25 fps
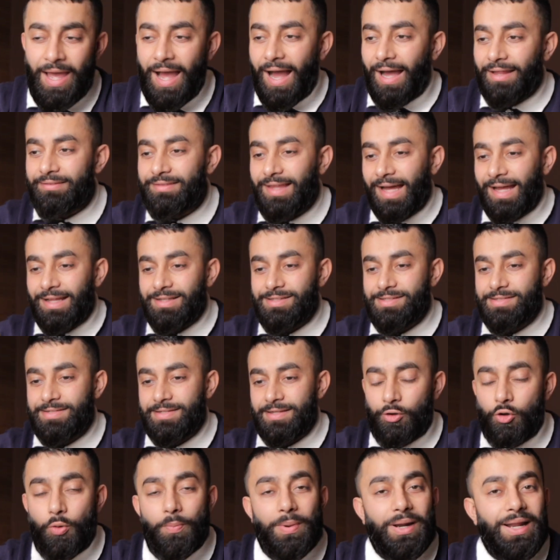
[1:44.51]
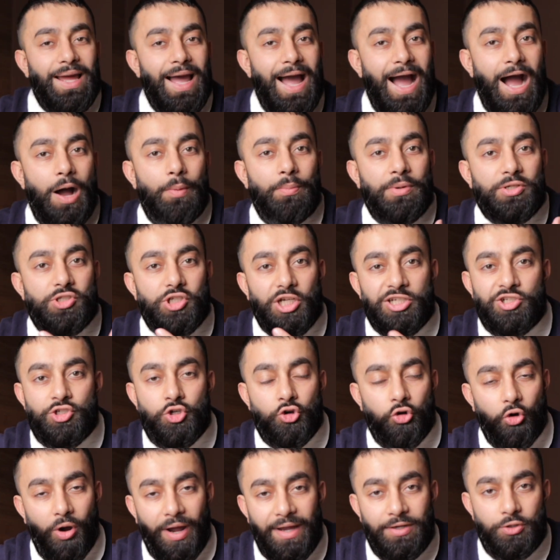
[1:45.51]
and that's no matter how much I
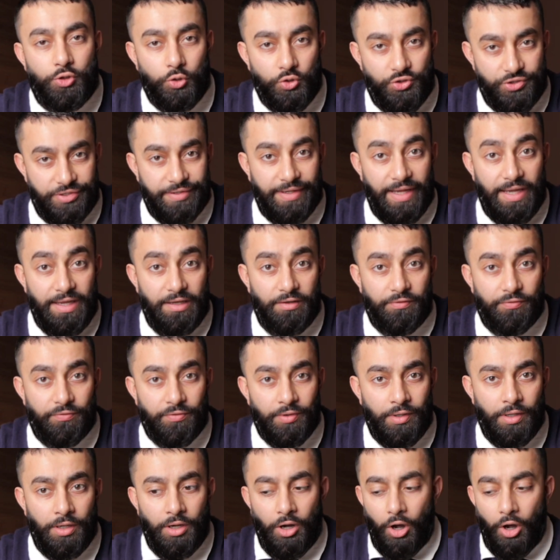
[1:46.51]
try to save,